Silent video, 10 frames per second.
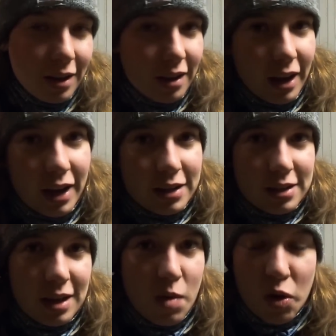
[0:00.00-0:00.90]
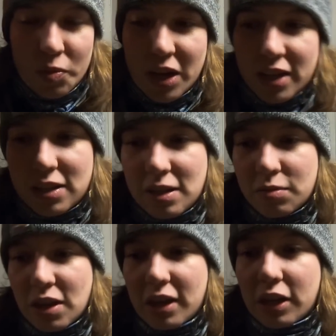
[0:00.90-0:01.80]
has emailed me and
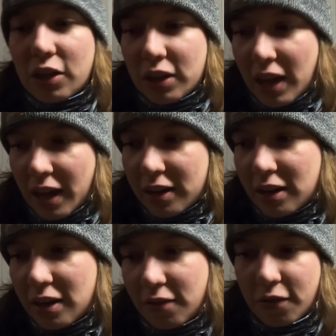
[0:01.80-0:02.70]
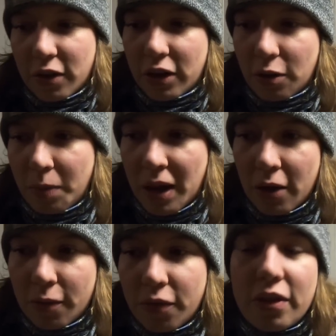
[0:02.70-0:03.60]
seems like a good candidate for a good pet
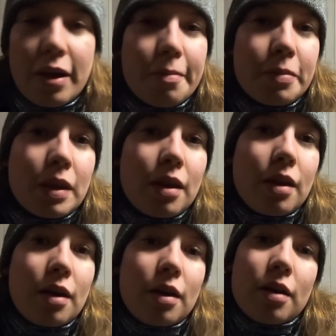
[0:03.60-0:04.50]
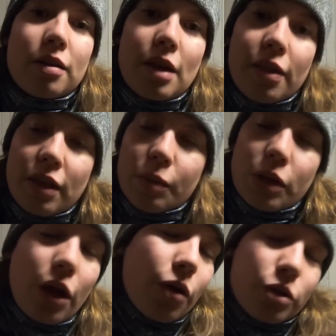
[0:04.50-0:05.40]
home for them, then they
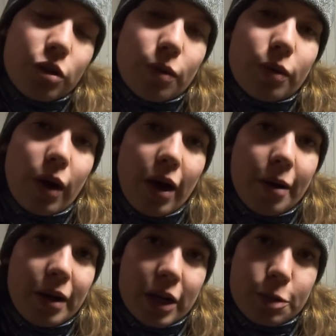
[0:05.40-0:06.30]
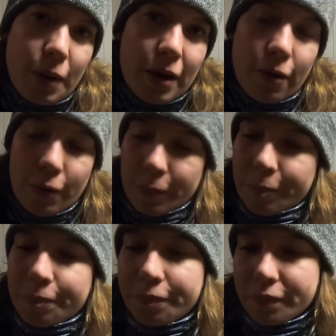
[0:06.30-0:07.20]
will go to a nice pet home.
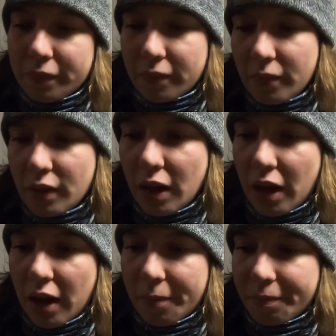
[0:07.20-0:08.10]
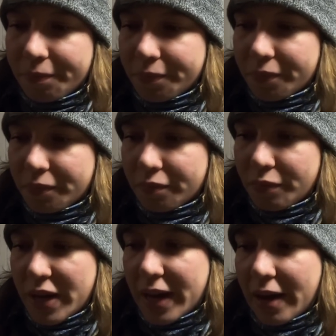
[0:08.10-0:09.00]

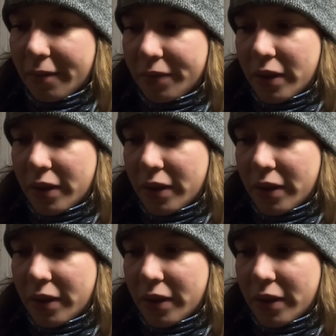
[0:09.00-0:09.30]
But yeah,